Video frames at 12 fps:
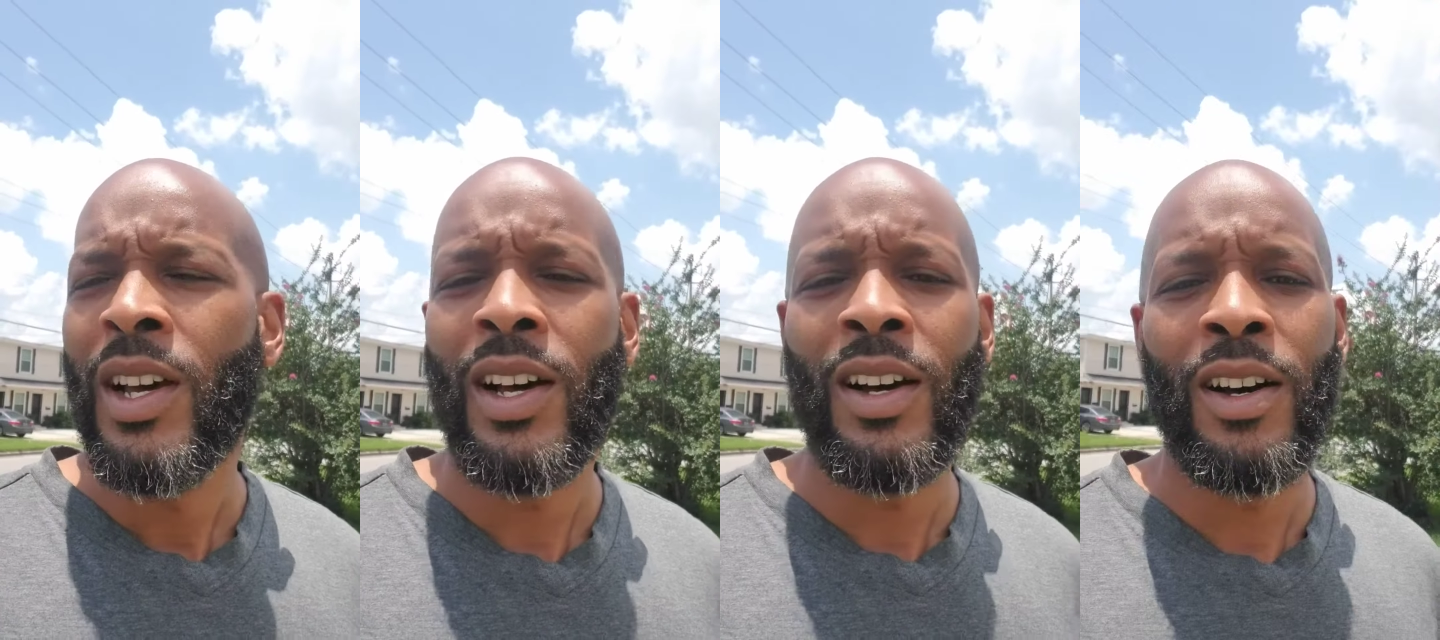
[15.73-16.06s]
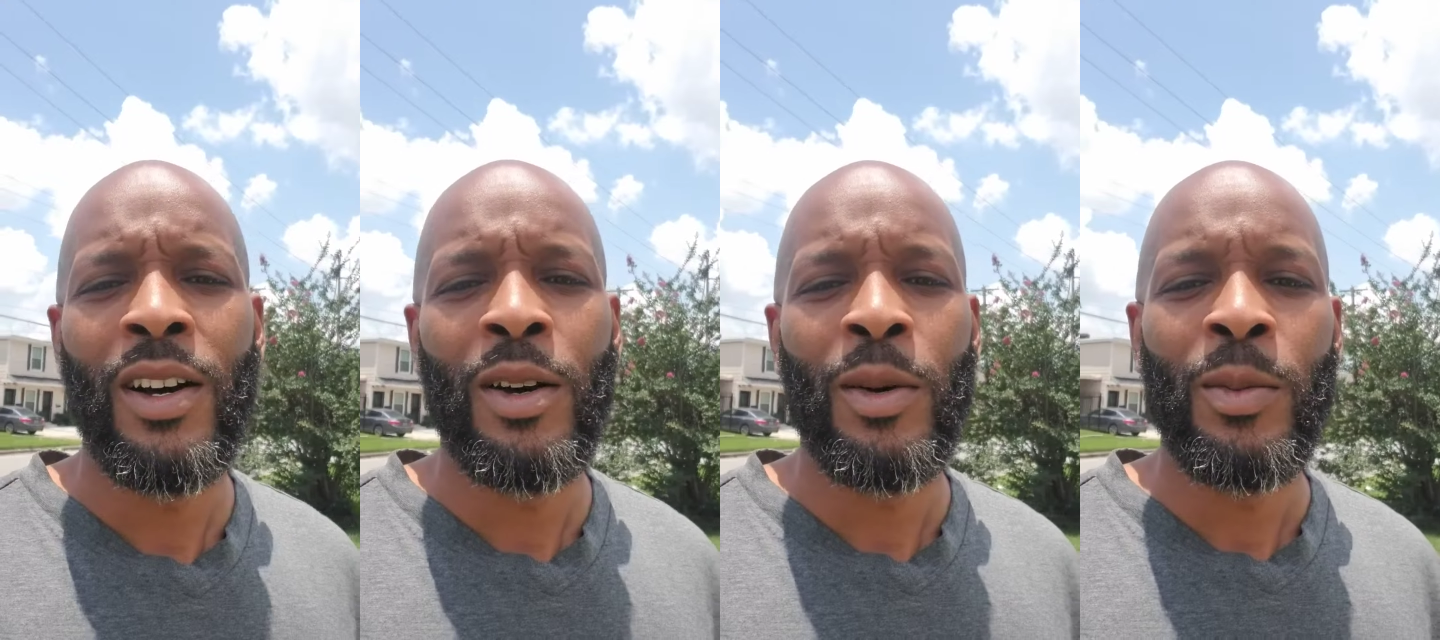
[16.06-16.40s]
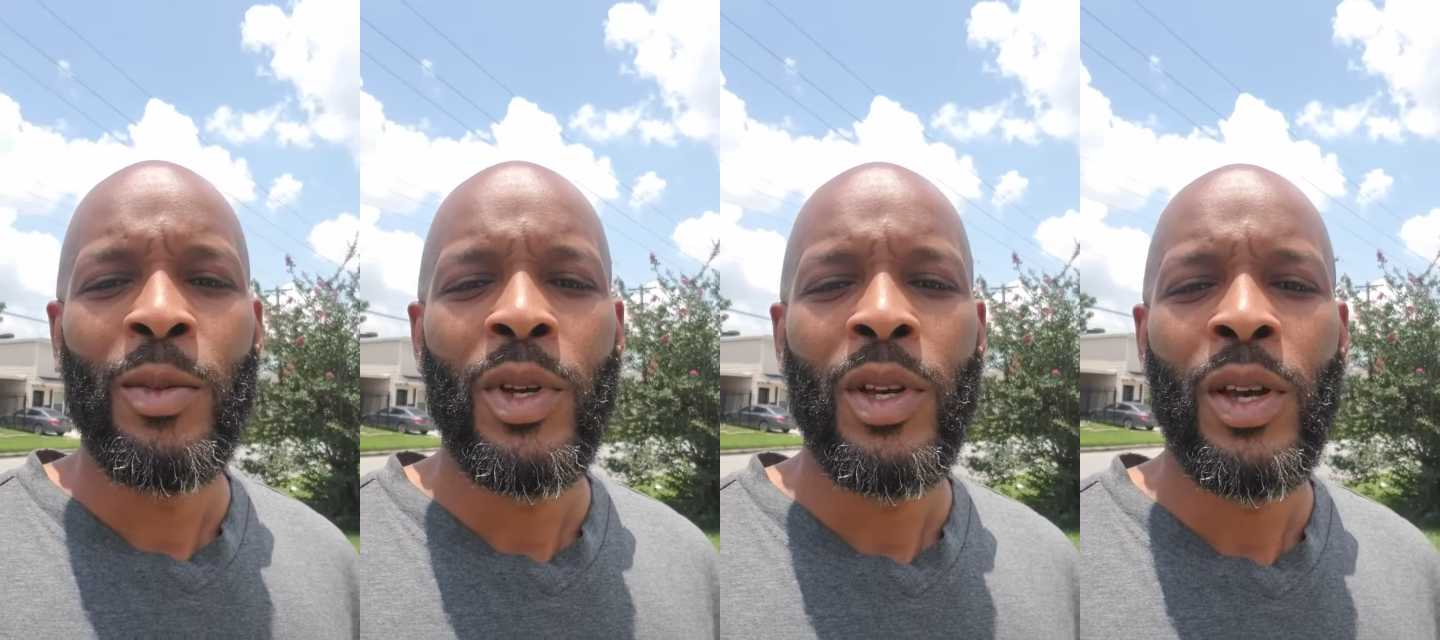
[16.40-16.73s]
Uh,
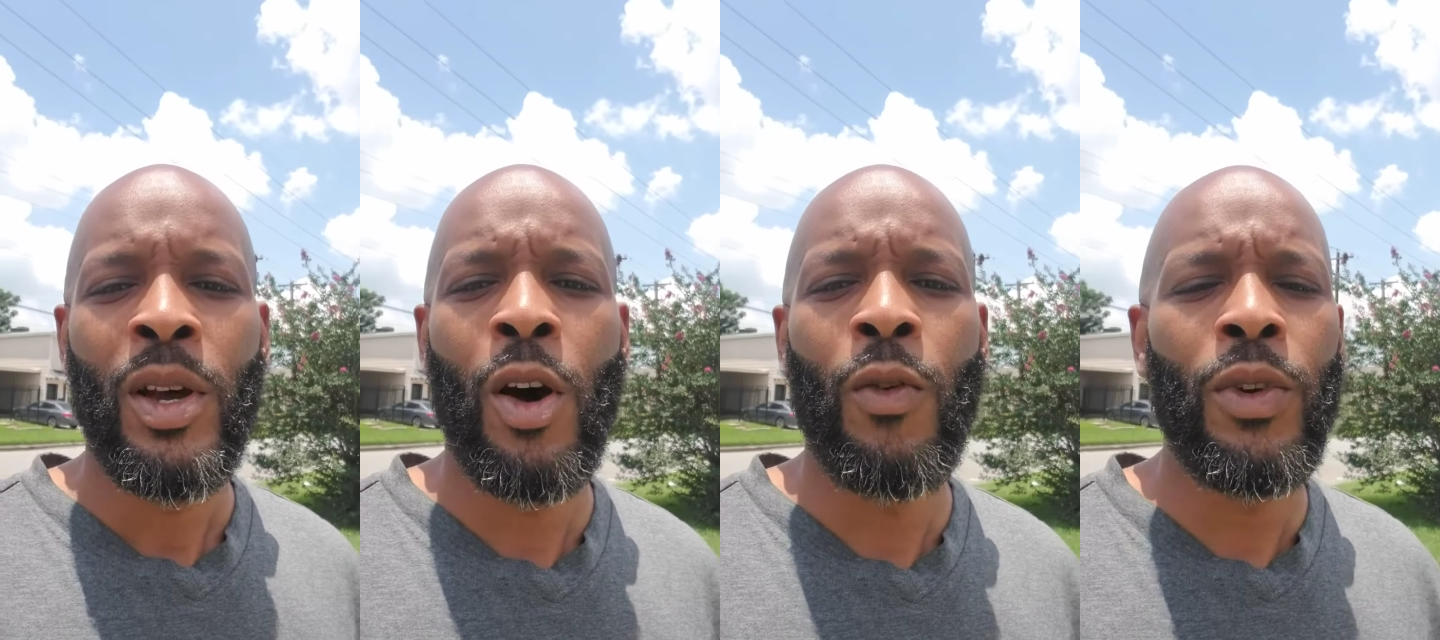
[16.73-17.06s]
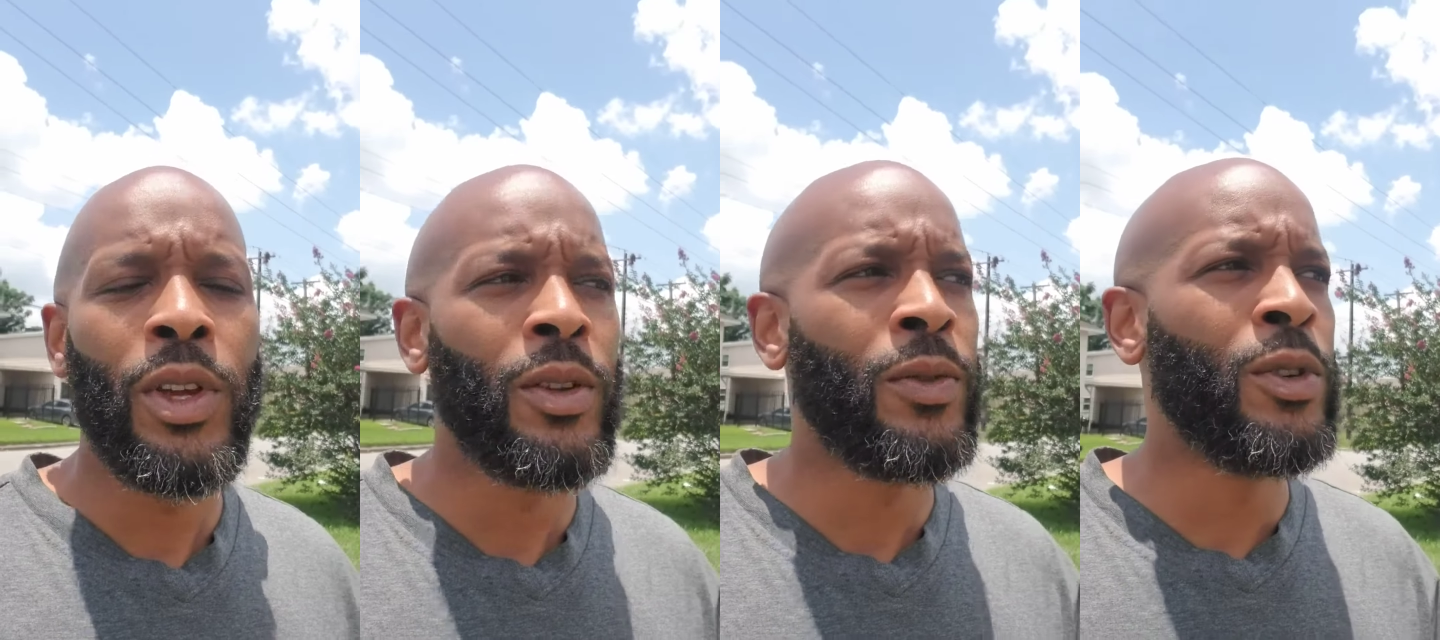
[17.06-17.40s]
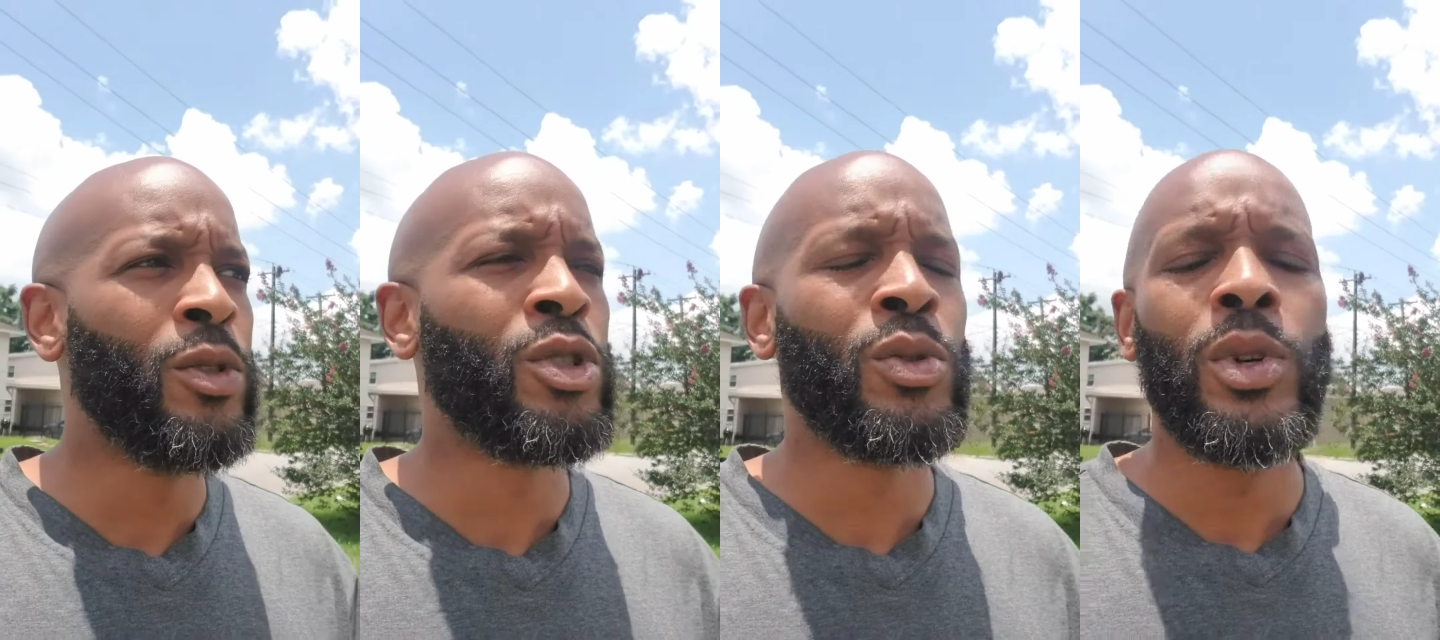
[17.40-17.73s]
hopefully in the
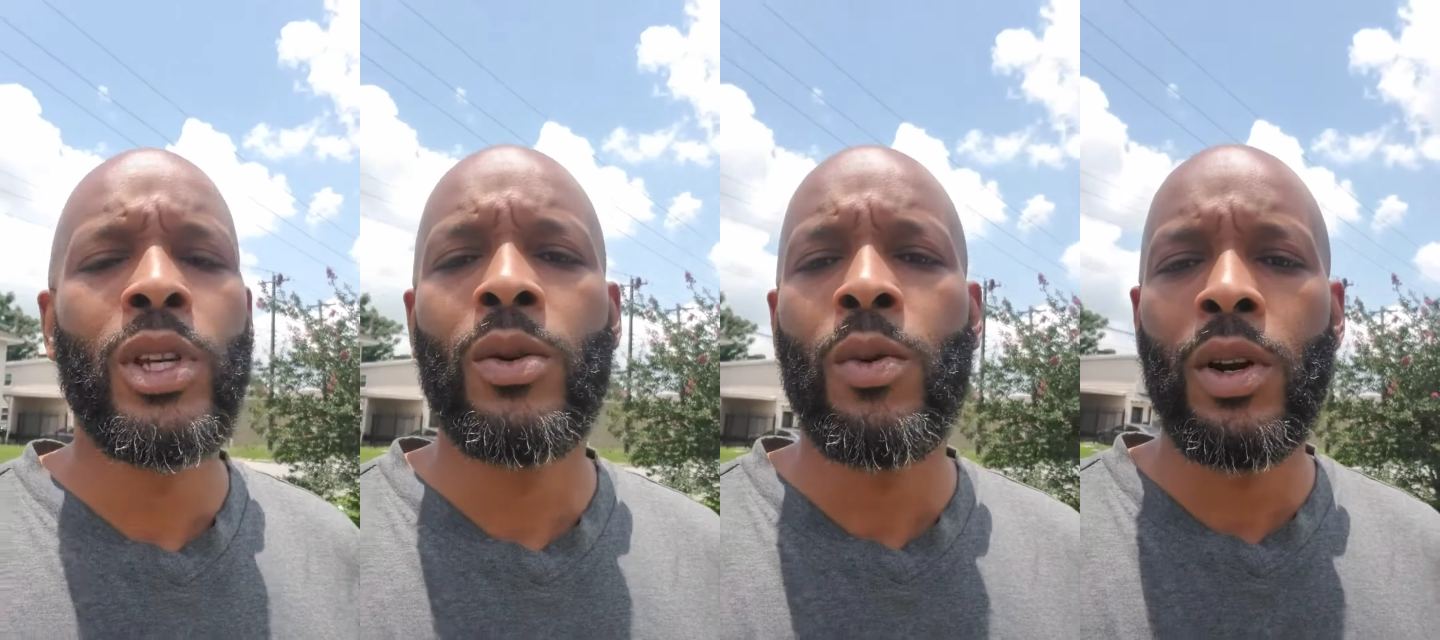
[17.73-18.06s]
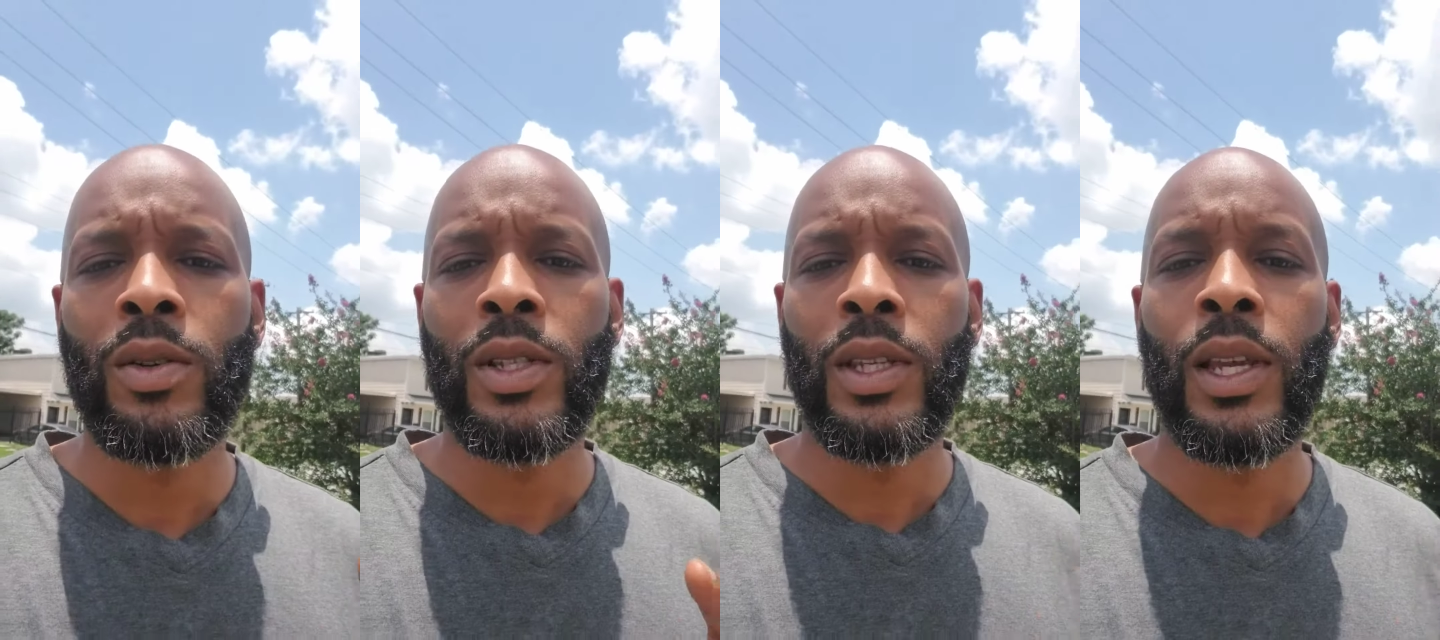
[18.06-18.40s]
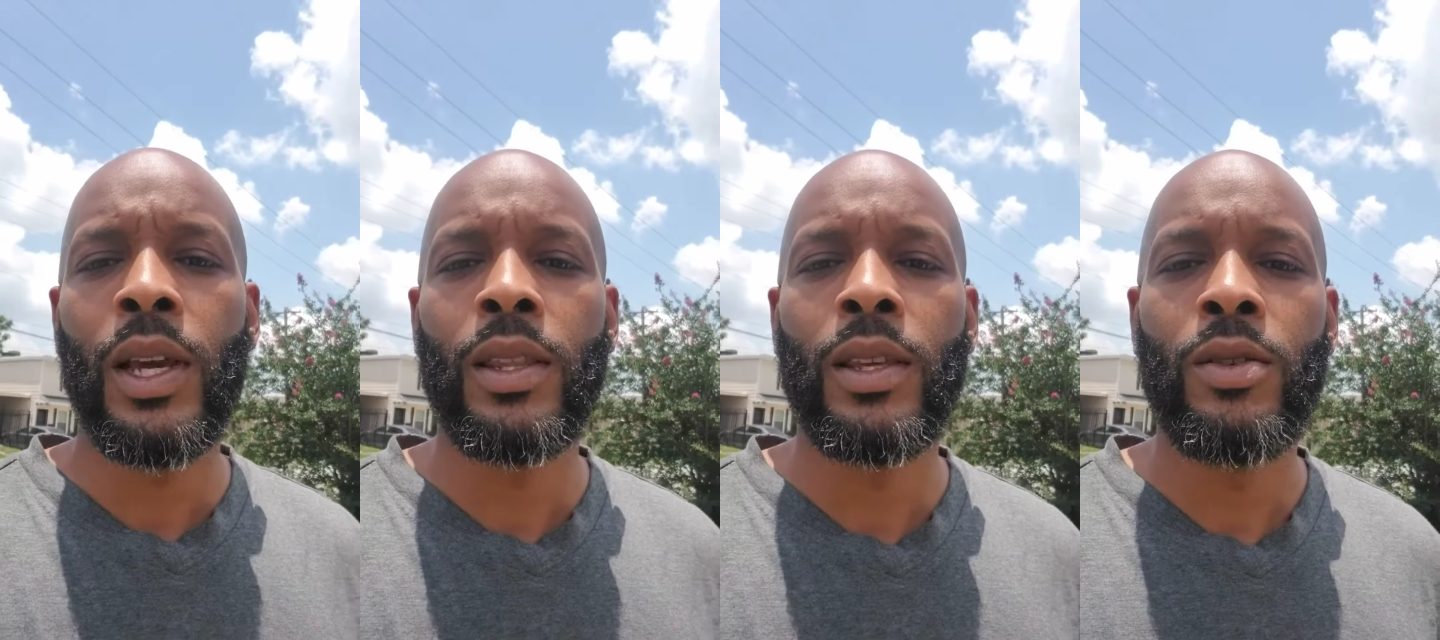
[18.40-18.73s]
future we can work together.